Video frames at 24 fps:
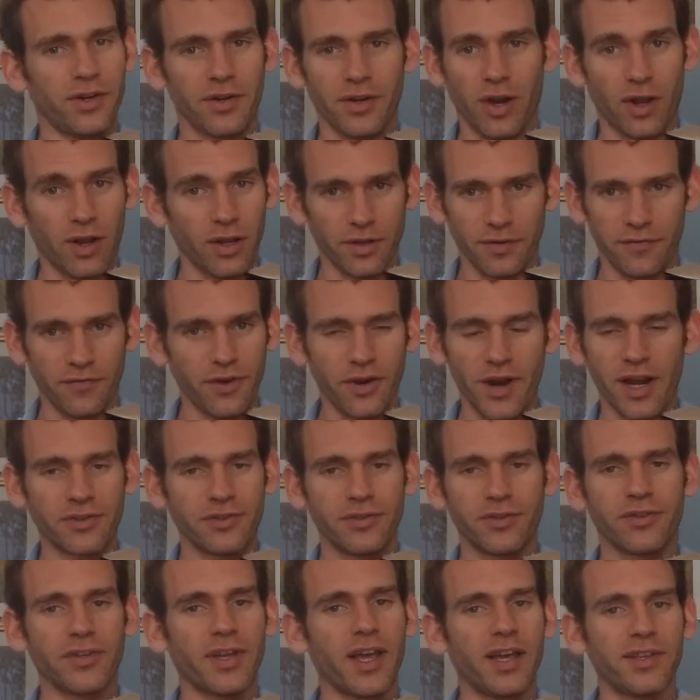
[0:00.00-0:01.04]
all of your
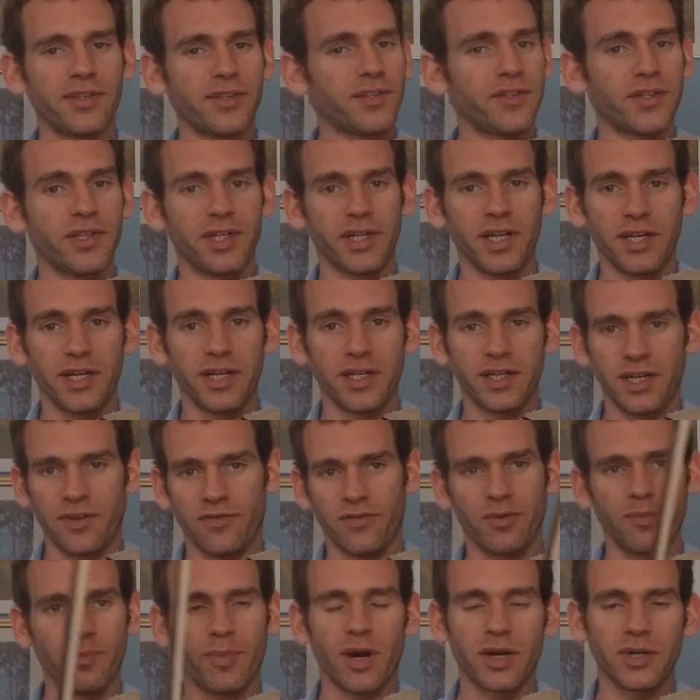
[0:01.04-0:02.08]
exercises in
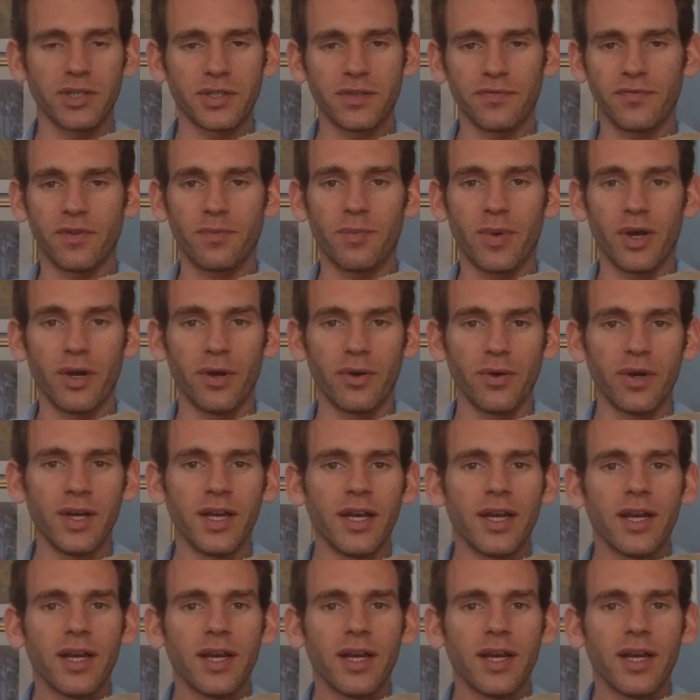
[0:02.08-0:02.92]
different parts of the bow,